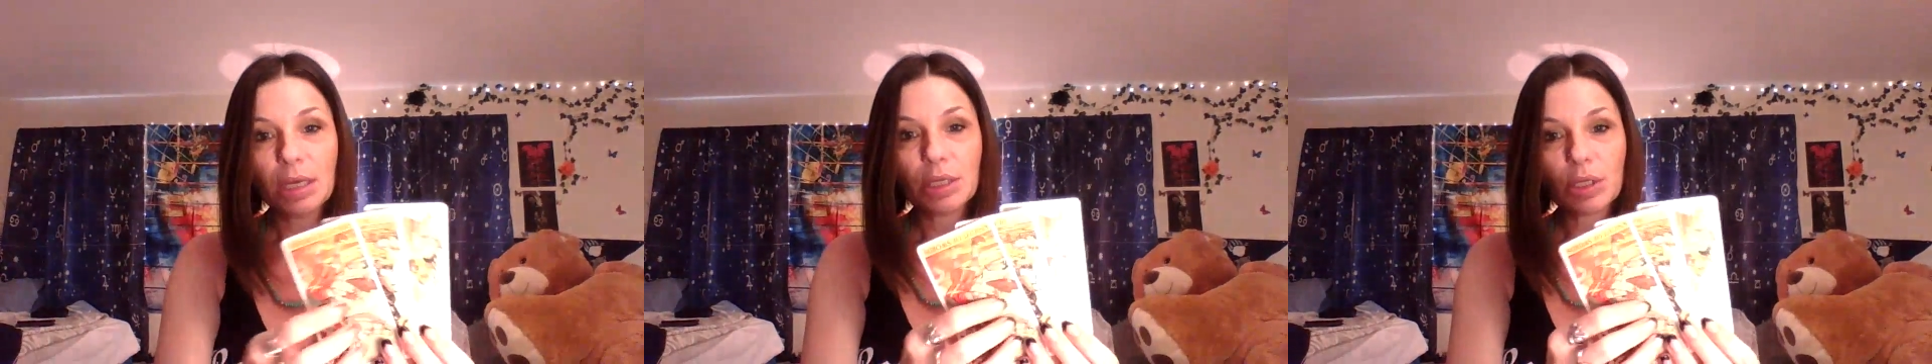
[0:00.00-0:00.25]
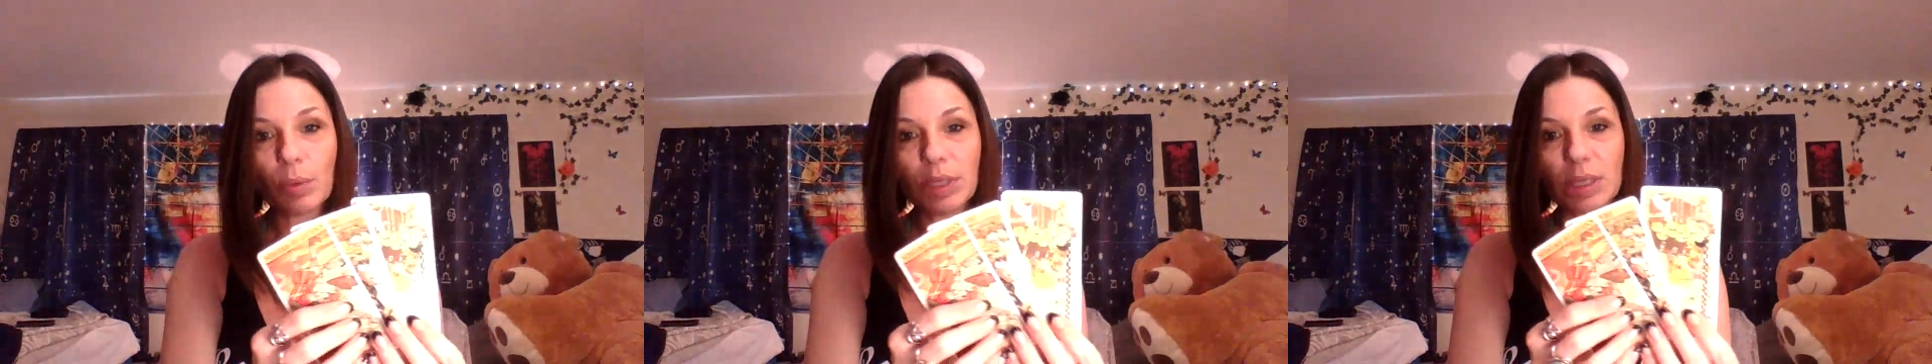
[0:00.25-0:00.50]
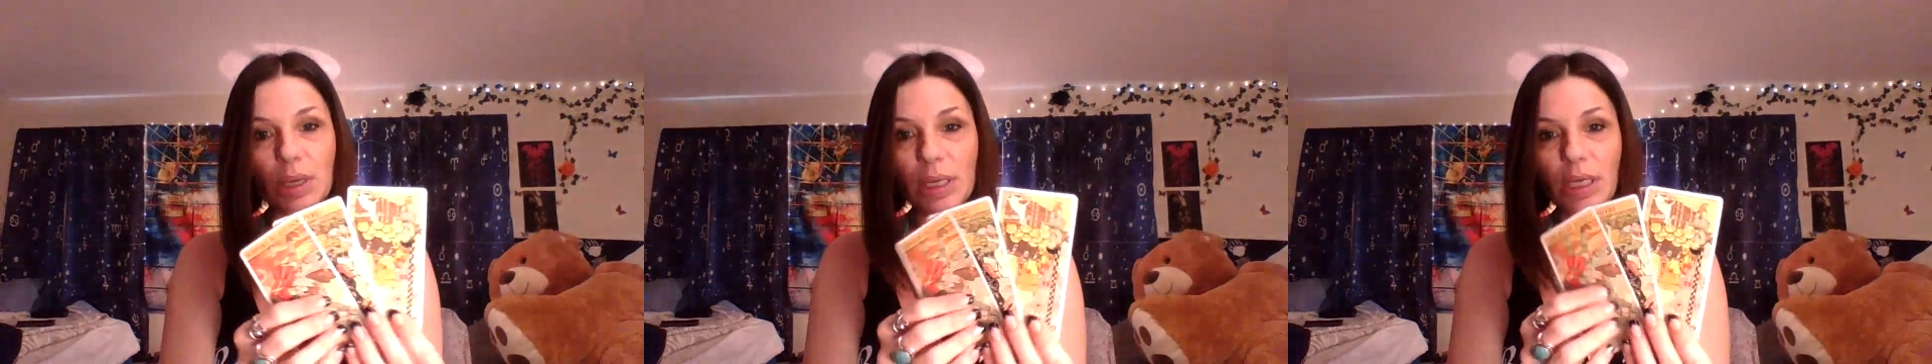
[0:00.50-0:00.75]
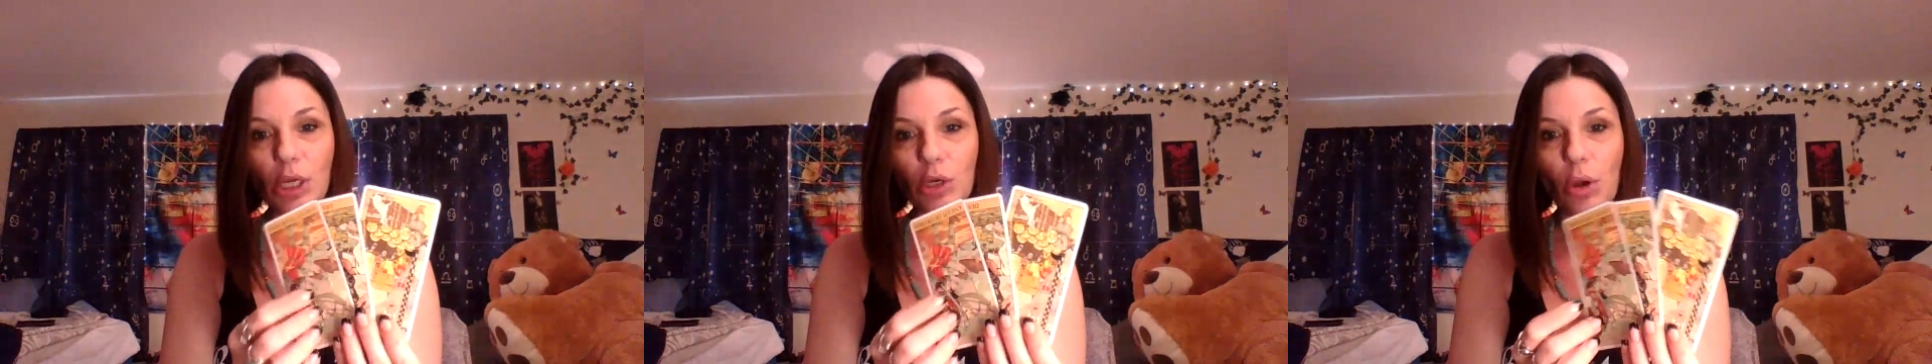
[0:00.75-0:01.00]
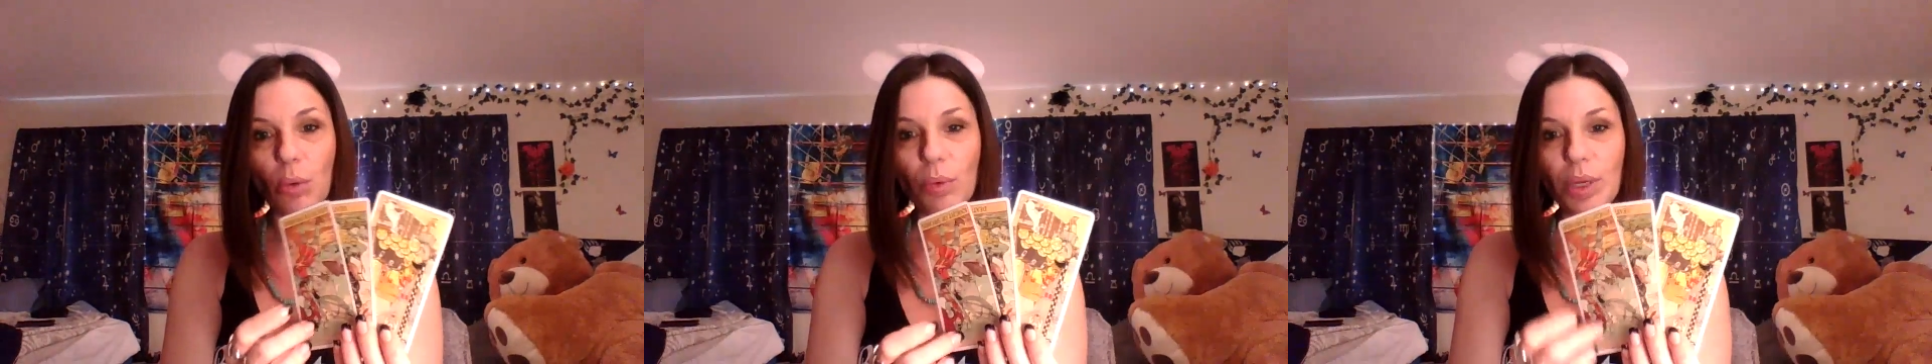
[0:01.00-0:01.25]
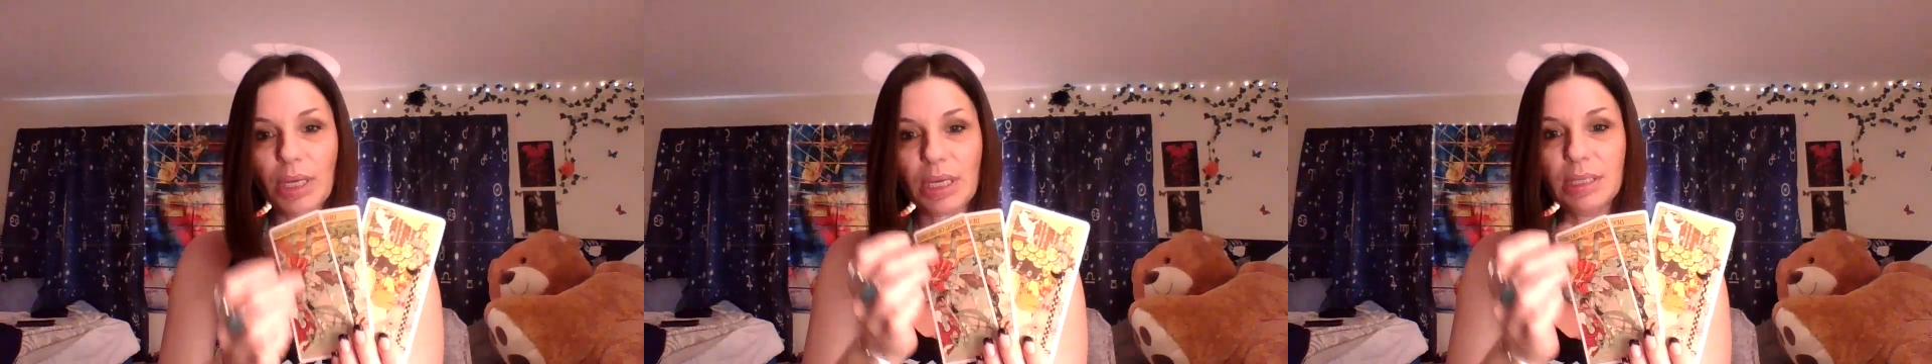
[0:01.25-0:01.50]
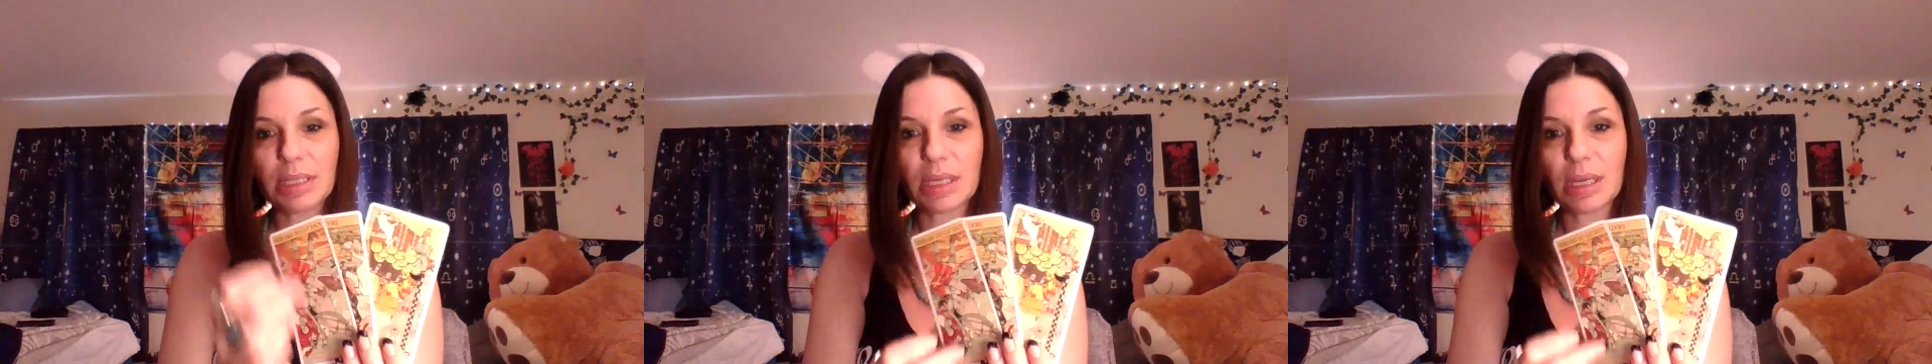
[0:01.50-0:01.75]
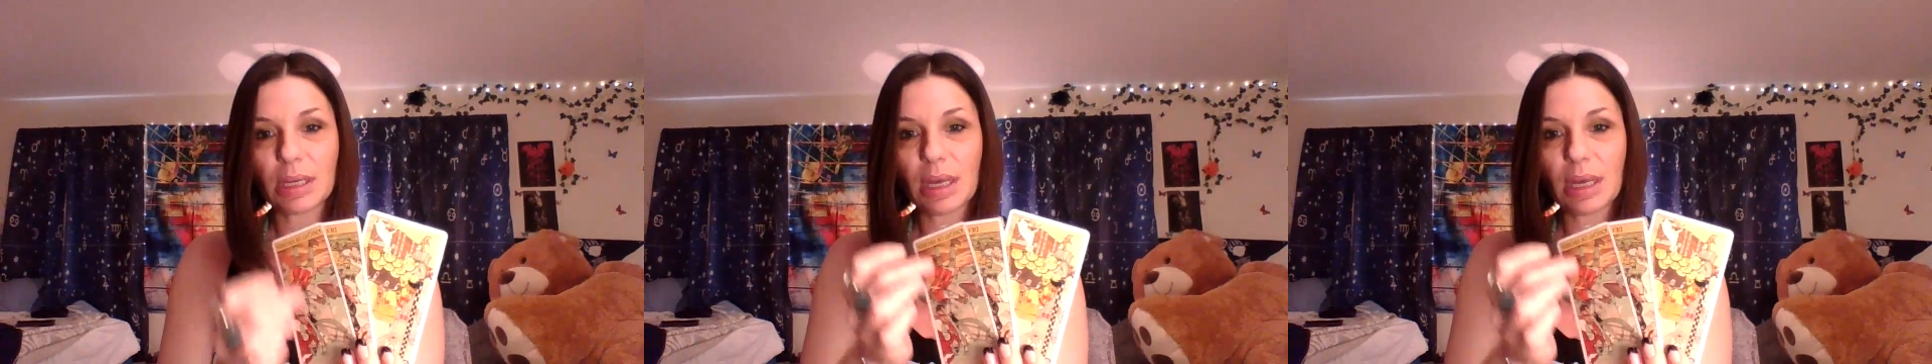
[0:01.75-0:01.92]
So it's, you know, she's